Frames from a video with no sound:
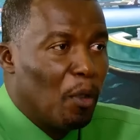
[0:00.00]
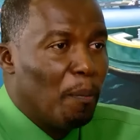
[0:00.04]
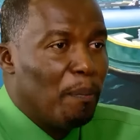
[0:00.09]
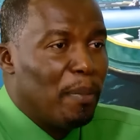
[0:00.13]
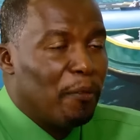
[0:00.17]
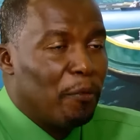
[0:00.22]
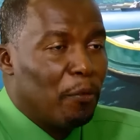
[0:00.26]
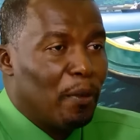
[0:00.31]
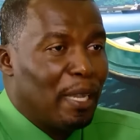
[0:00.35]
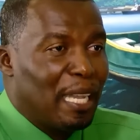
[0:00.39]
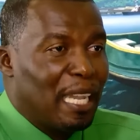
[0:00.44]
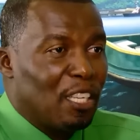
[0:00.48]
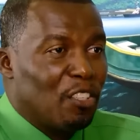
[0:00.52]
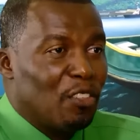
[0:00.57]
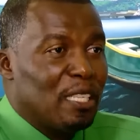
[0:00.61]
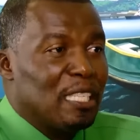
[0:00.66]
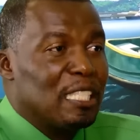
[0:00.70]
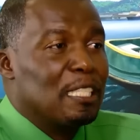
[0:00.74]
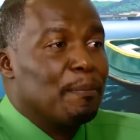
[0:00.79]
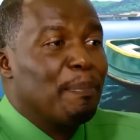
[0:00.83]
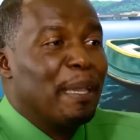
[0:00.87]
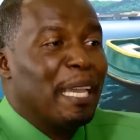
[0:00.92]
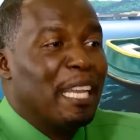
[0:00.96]
out before I actually
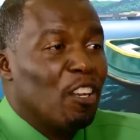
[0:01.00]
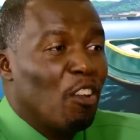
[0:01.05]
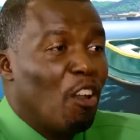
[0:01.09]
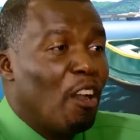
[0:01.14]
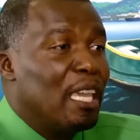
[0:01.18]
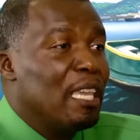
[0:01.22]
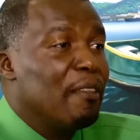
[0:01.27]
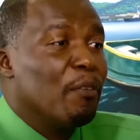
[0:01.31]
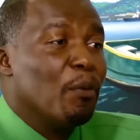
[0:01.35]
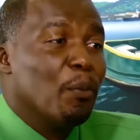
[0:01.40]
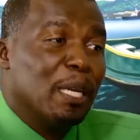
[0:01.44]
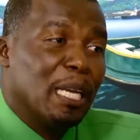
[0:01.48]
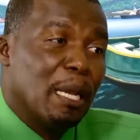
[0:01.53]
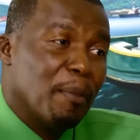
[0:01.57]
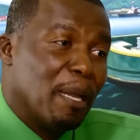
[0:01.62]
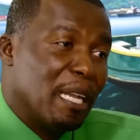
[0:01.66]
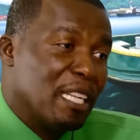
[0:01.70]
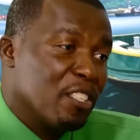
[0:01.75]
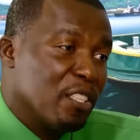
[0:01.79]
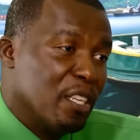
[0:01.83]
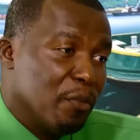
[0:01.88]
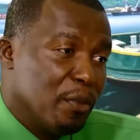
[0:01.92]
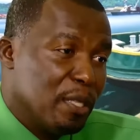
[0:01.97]
spend, or even when I'm
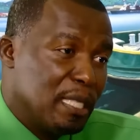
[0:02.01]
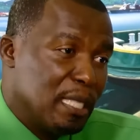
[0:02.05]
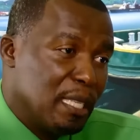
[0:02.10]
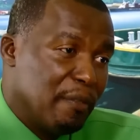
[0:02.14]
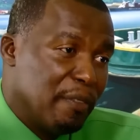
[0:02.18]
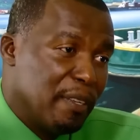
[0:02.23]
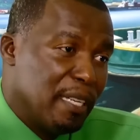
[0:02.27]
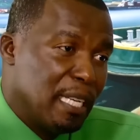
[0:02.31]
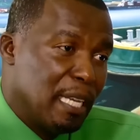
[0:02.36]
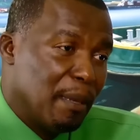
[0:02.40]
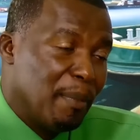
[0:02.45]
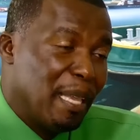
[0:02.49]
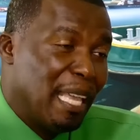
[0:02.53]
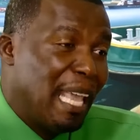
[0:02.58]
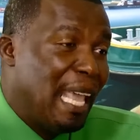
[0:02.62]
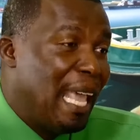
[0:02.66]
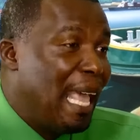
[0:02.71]
actually receiving them.